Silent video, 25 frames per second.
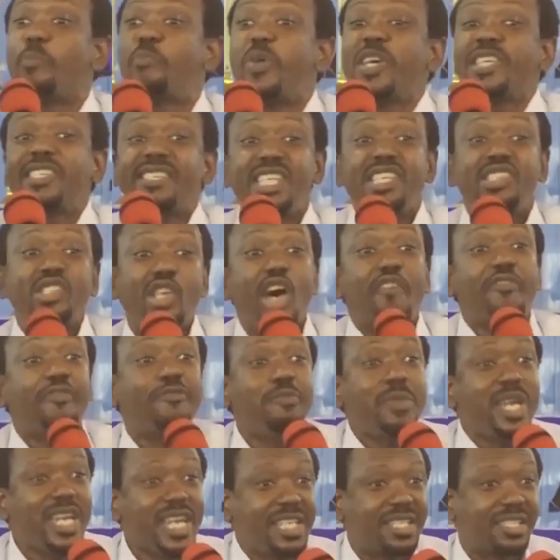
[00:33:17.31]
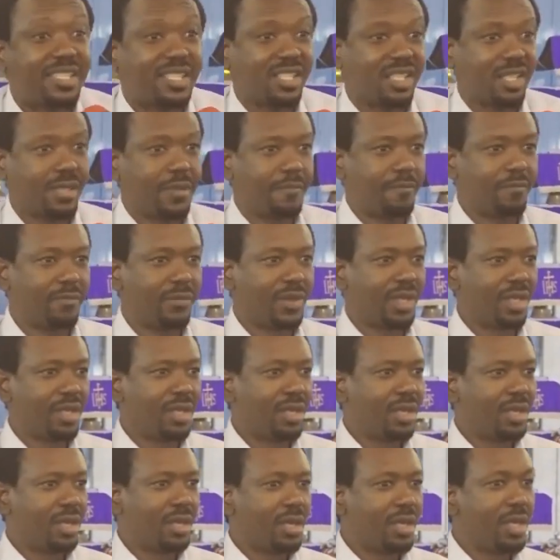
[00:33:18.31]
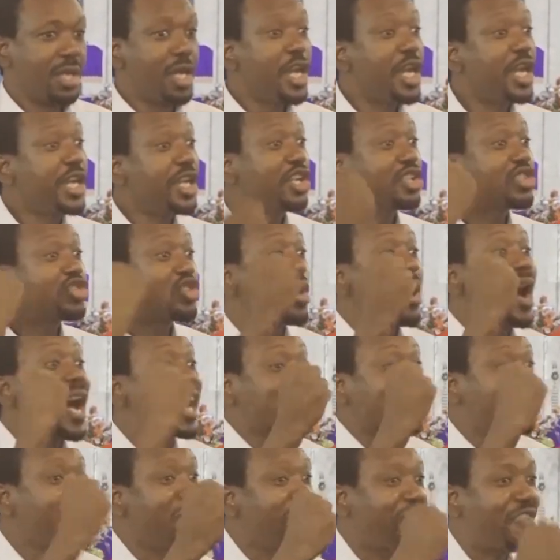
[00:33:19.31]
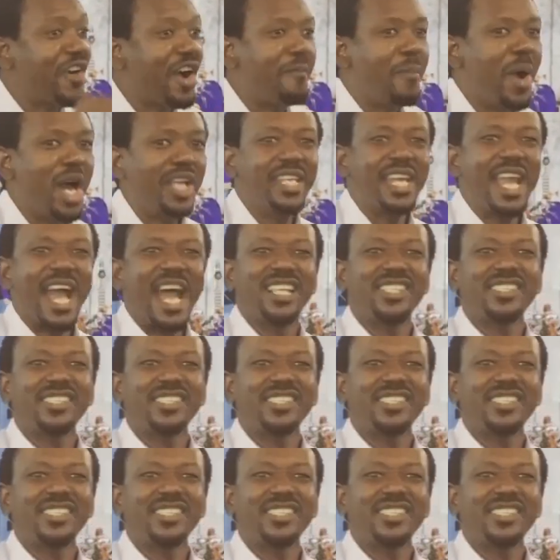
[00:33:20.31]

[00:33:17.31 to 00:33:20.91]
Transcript: pieces of meat? He used to ask me for money.